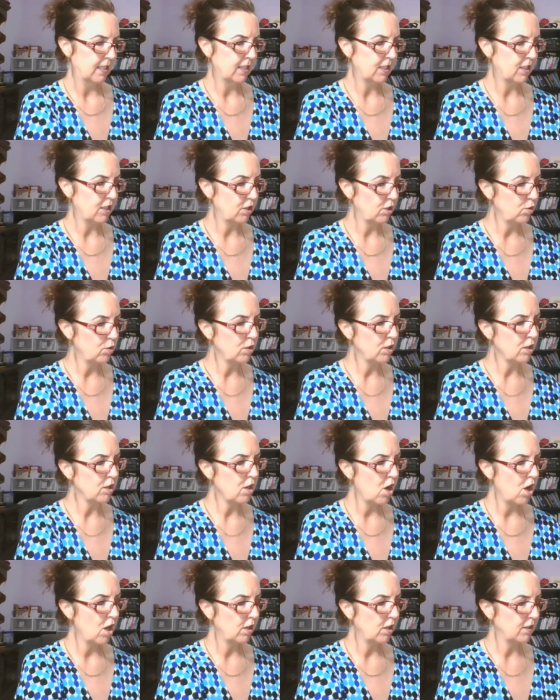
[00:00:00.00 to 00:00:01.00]
Is Susan
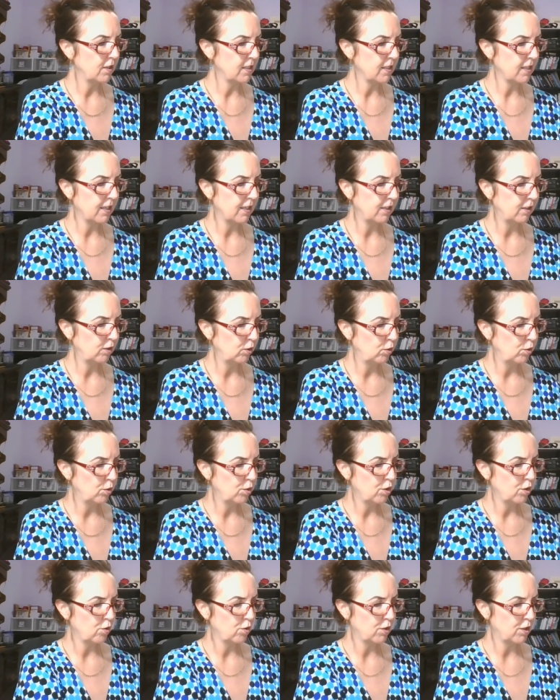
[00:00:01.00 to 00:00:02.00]
Collins going to
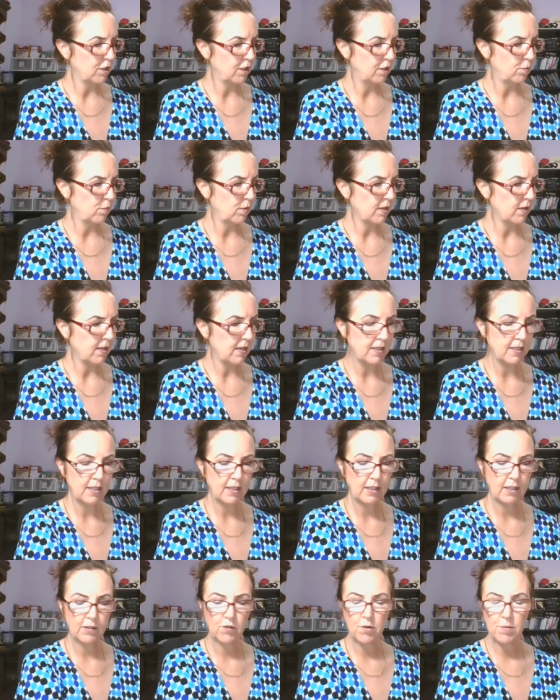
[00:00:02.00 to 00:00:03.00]
lose her seat? What can I
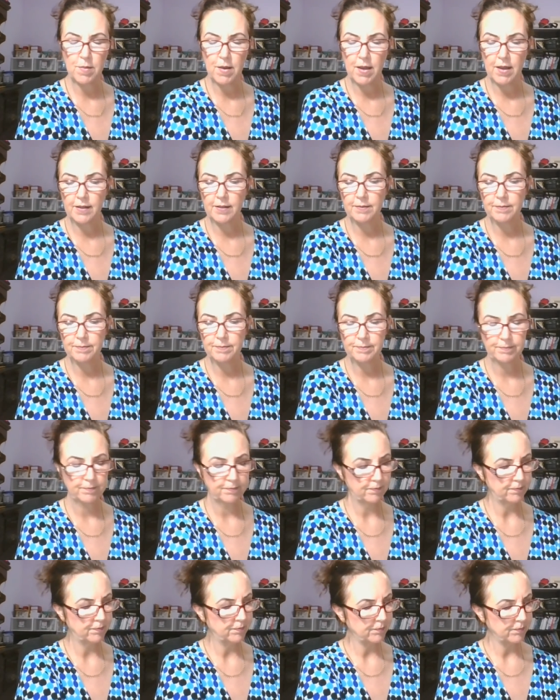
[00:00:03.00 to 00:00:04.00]
tell everybody?
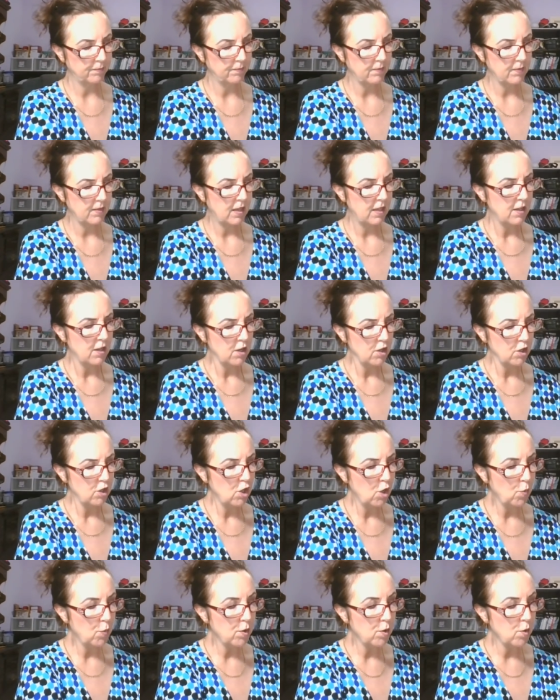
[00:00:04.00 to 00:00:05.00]
You
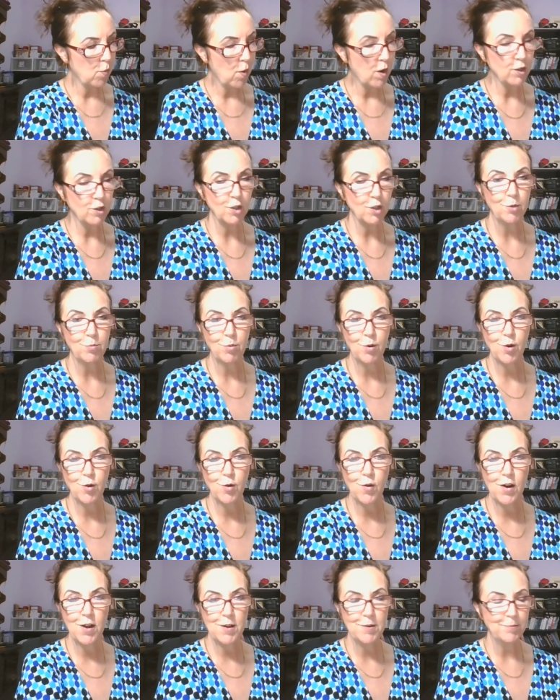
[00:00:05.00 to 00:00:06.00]
know, we were watching a
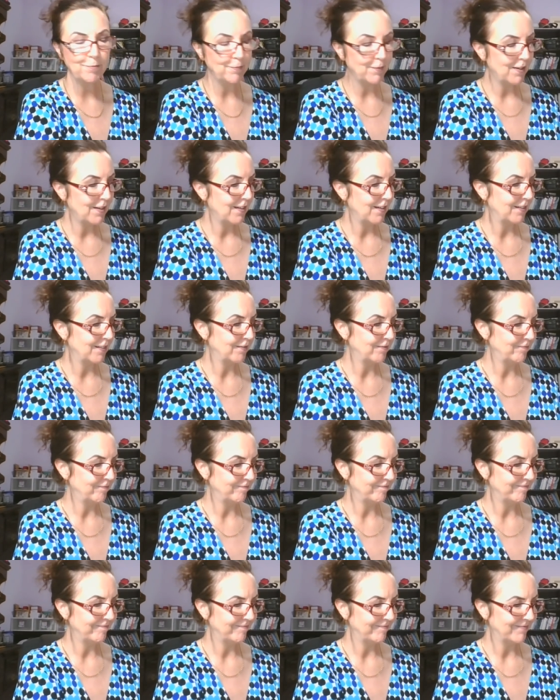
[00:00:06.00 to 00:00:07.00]
program uh,
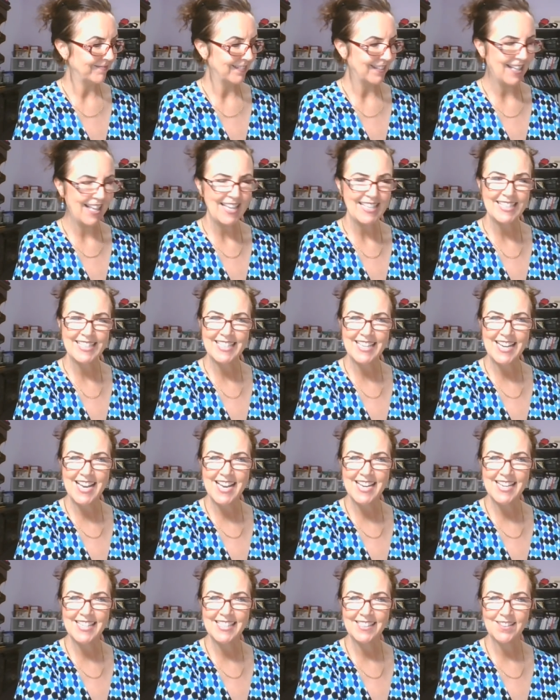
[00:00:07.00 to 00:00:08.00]
last
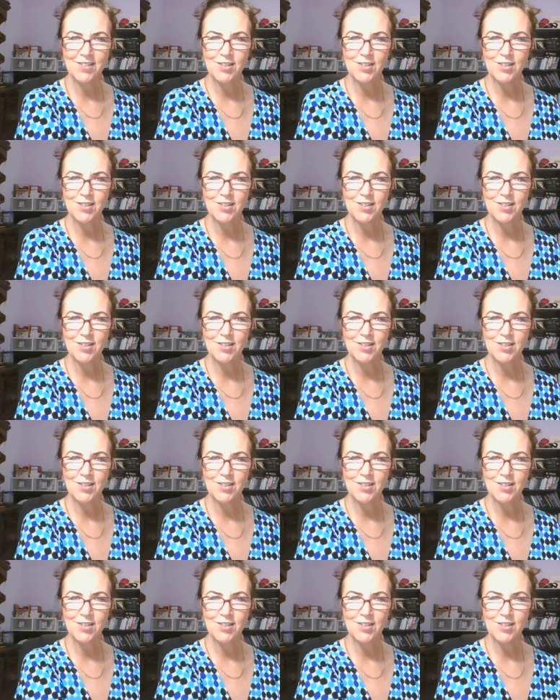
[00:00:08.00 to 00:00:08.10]
night.